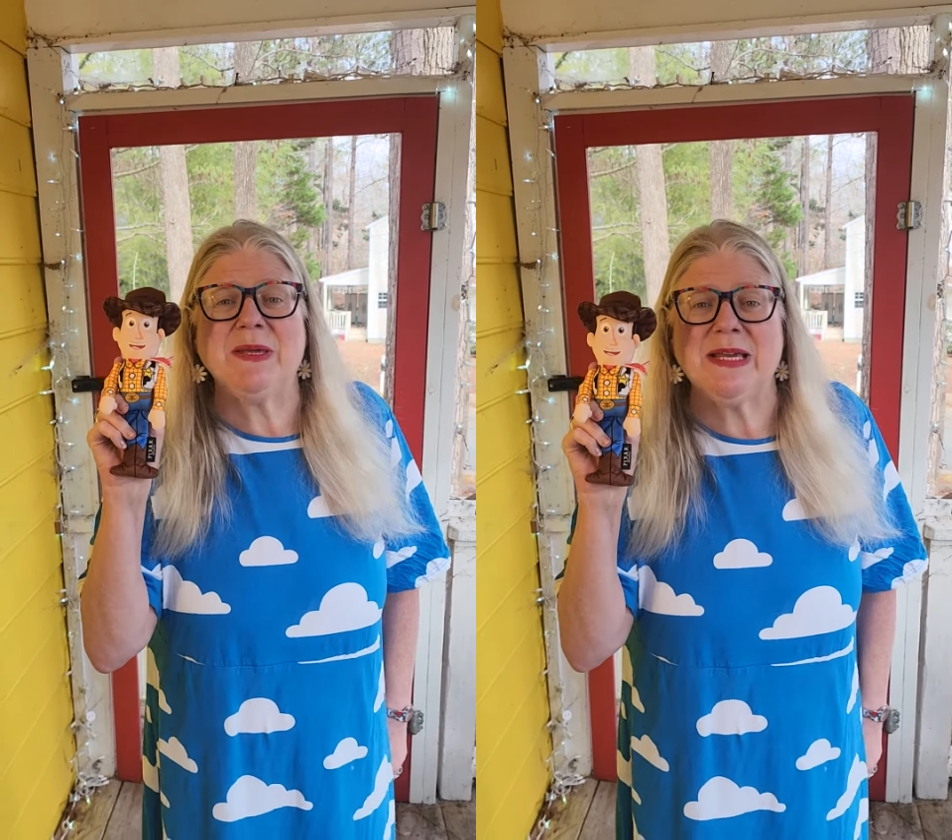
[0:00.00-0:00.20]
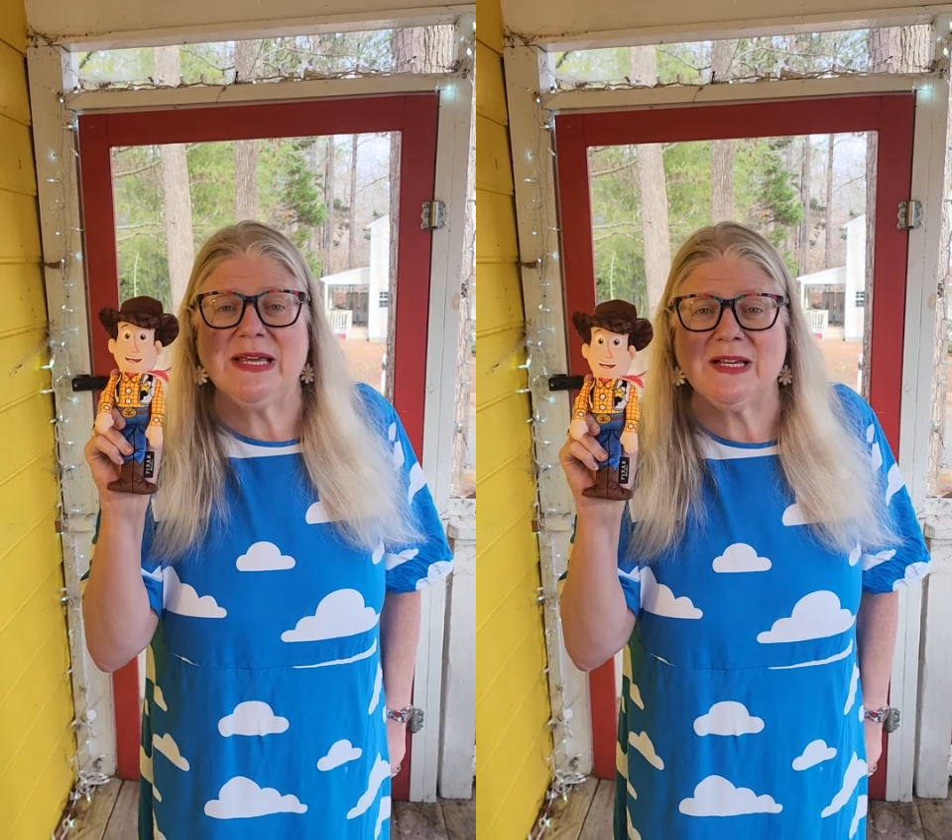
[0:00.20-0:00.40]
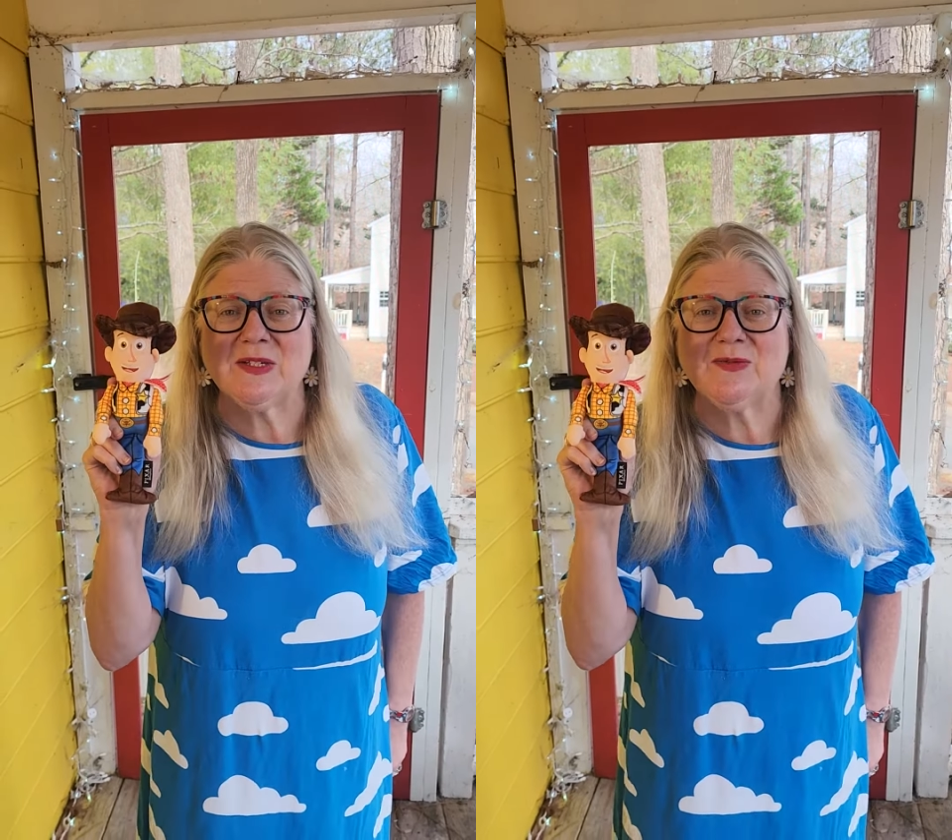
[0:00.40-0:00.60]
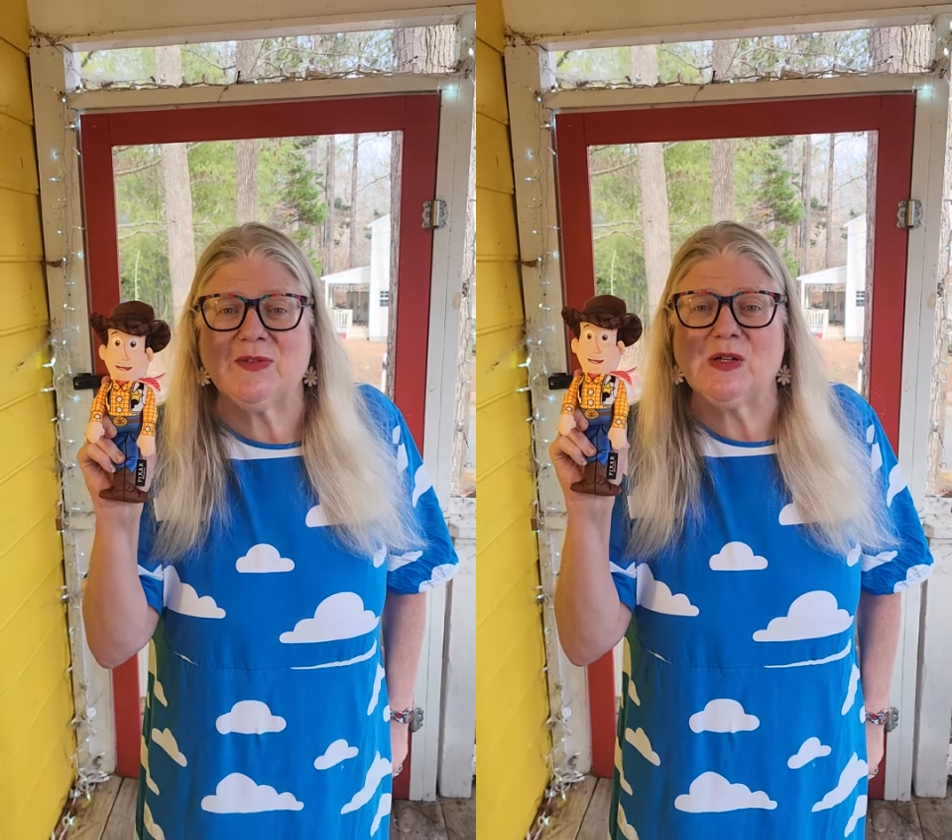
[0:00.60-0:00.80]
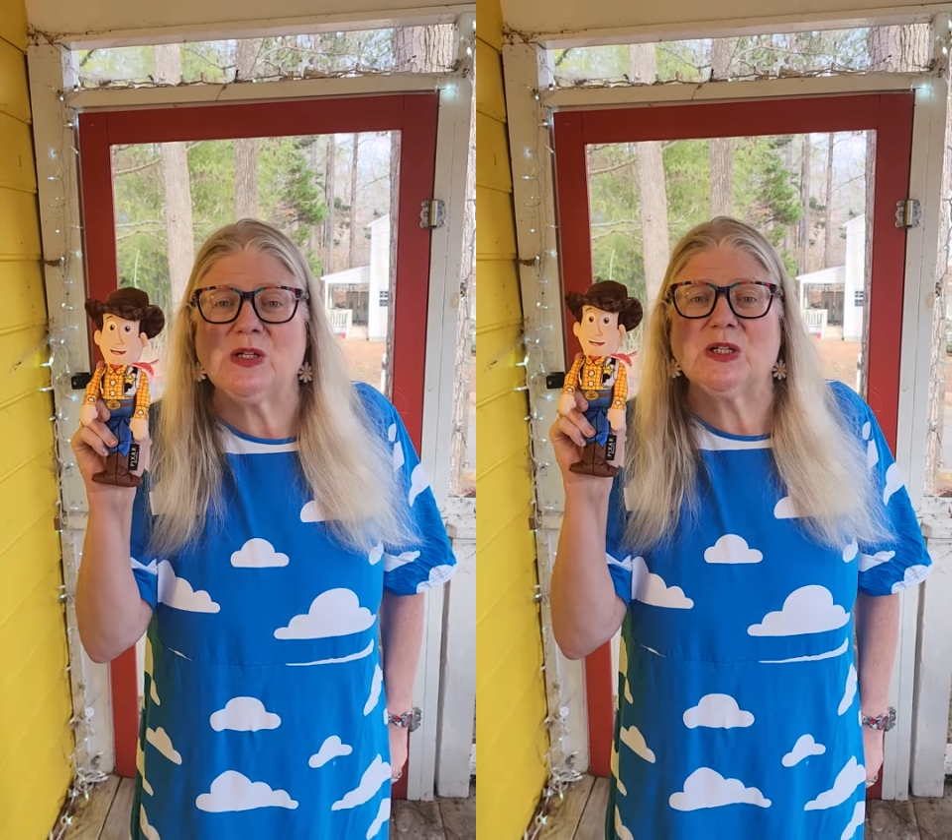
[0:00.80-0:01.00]

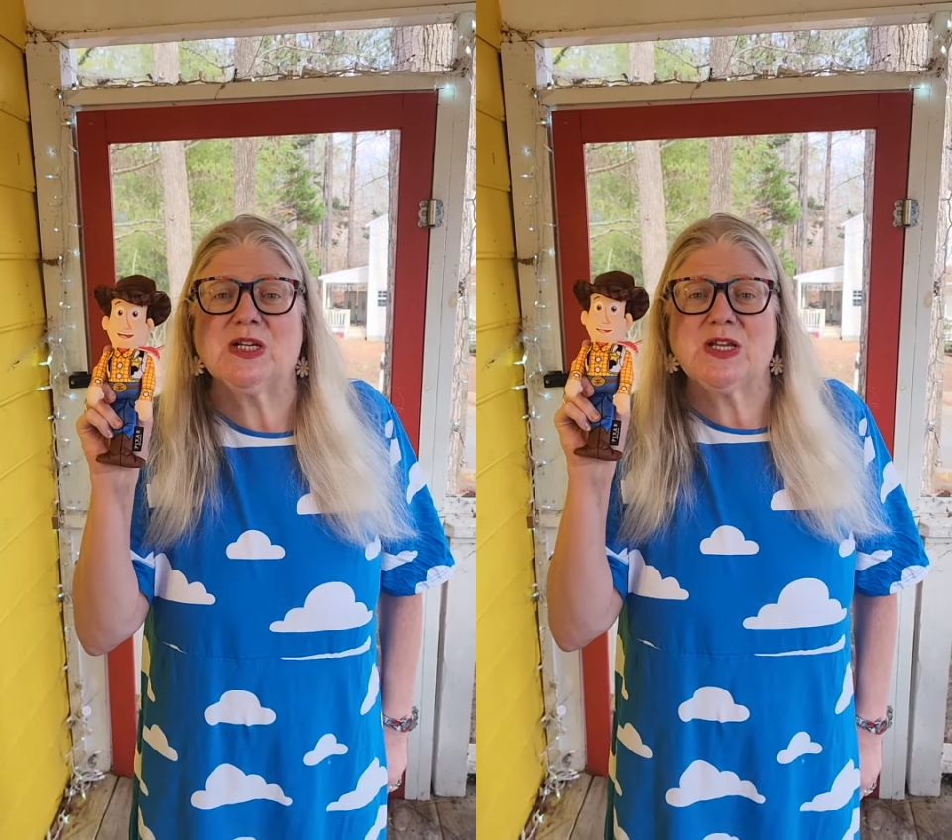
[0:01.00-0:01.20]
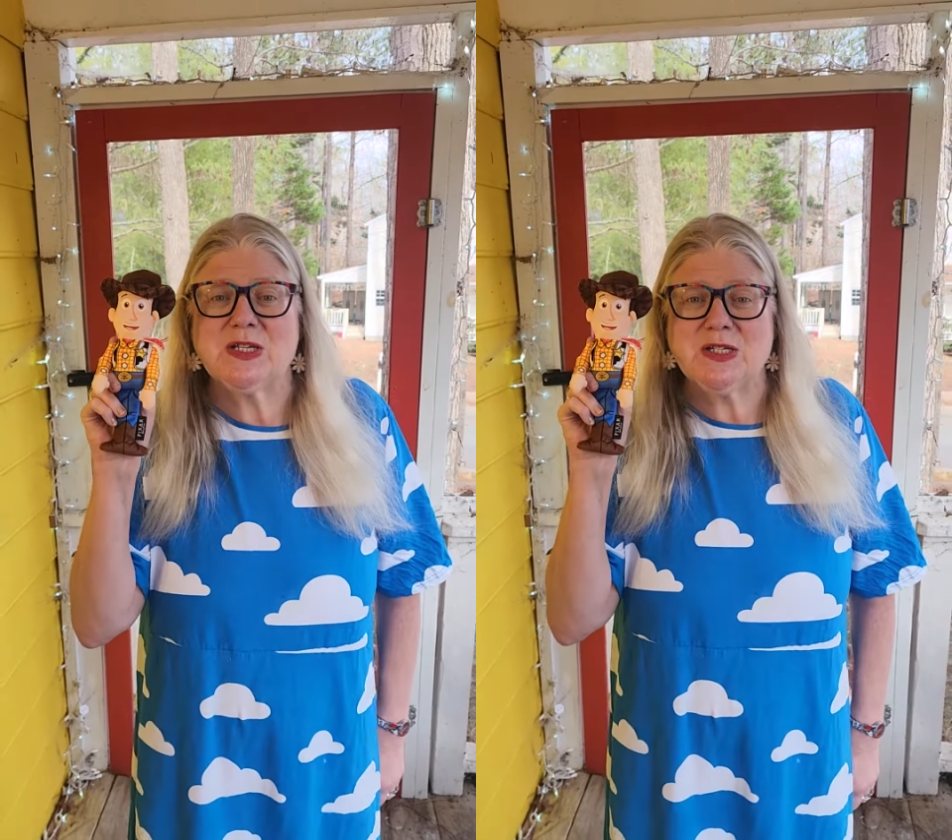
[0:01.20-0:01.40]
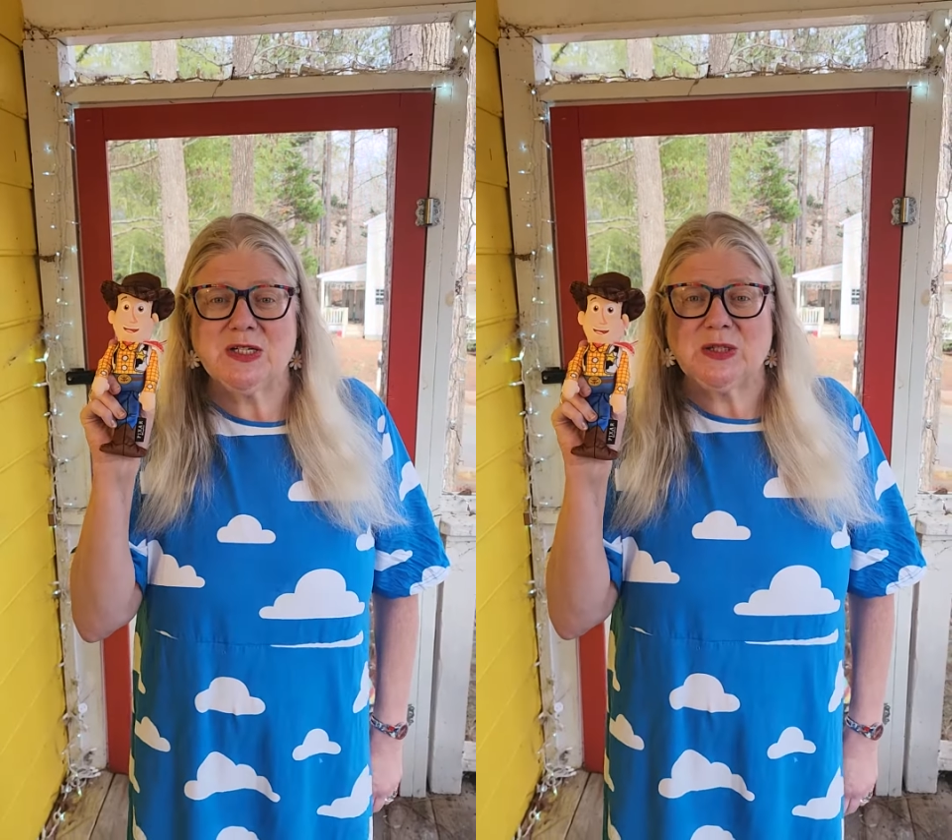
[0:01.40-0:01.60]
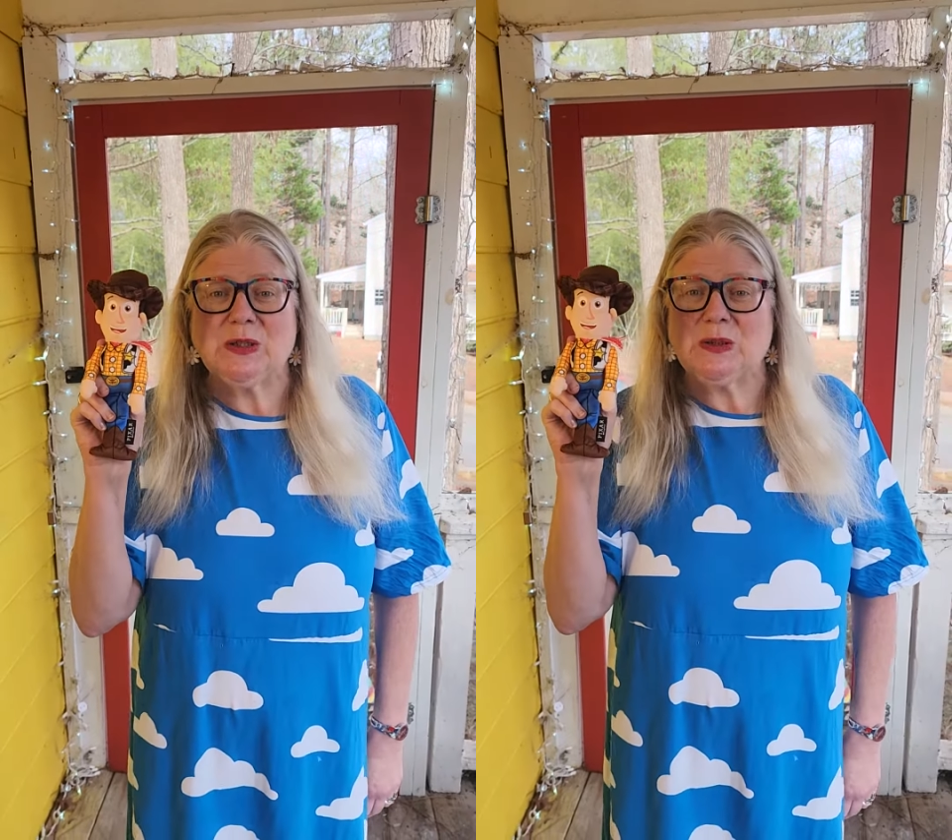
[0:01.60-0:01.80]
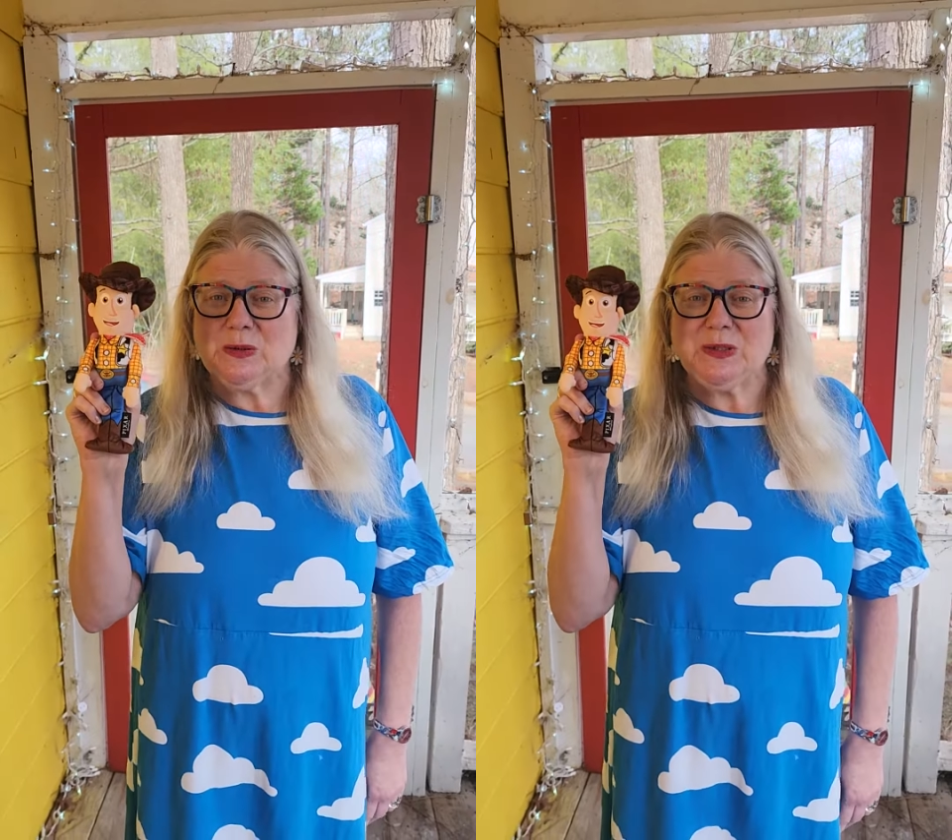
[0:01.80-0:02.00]
peaceful
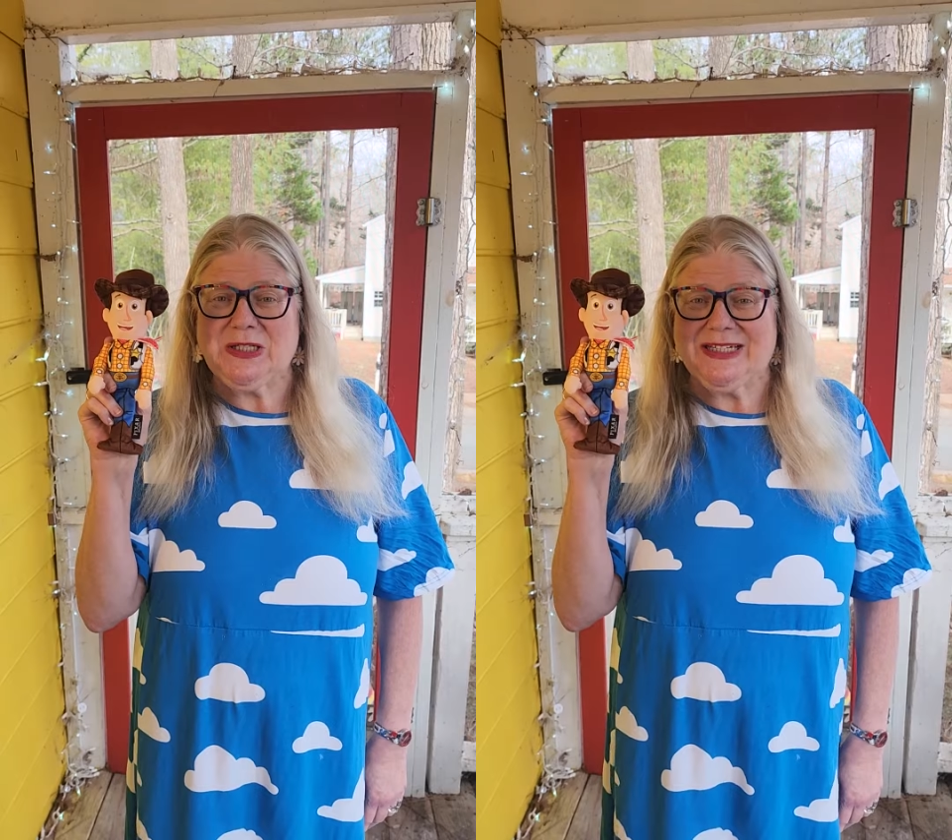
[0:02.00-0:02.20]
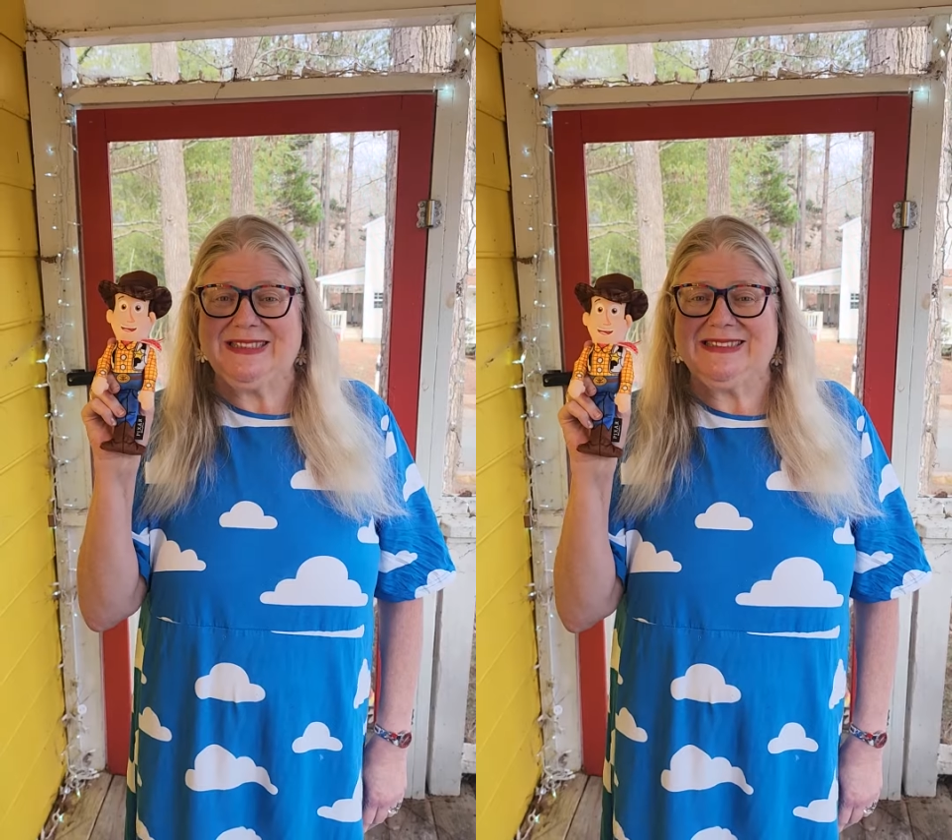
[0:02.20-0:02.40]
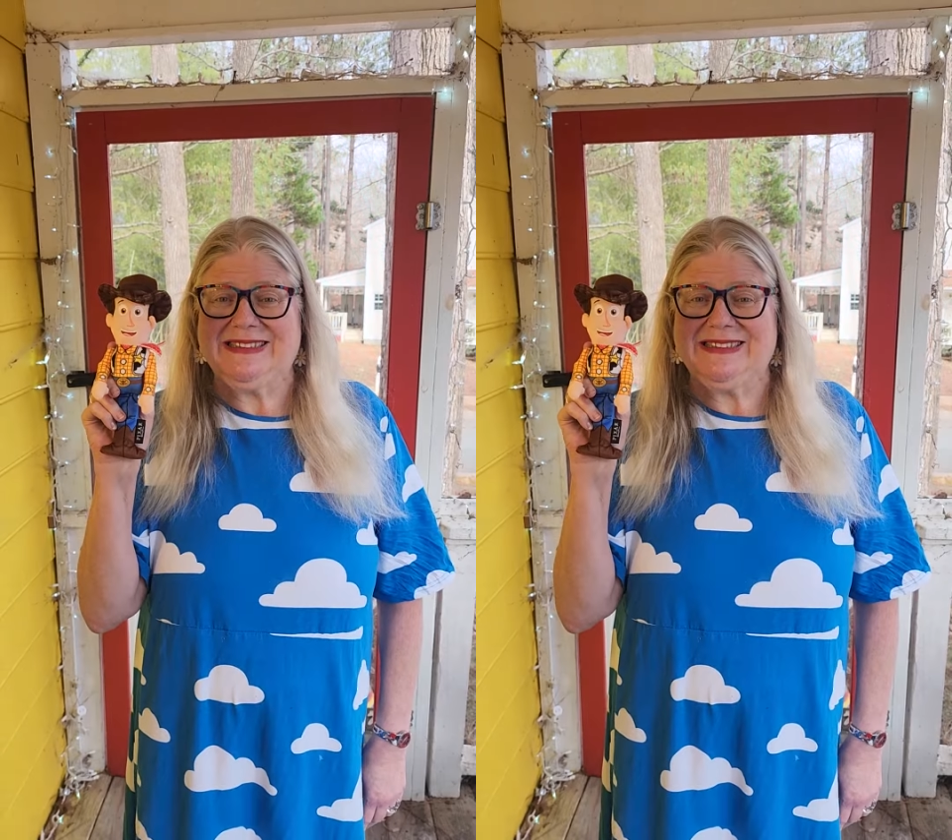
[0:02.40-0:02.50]
solution.